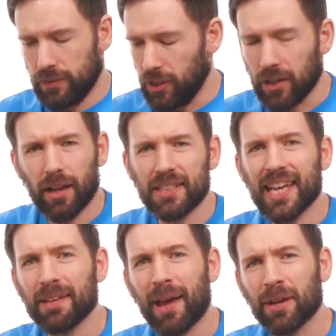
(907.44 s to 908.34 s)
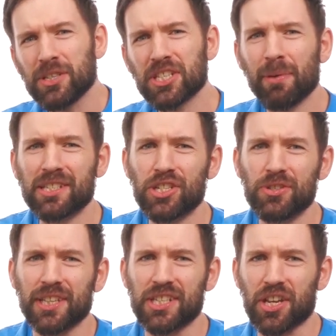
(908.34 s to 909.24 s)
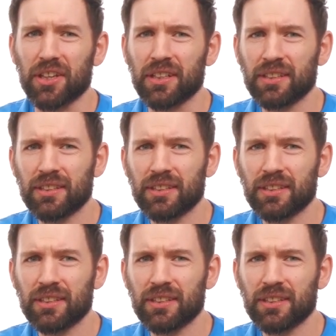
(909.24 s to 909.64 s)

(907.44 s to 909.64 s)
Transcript: Look, I take it back. Can we just go back to shooting each other?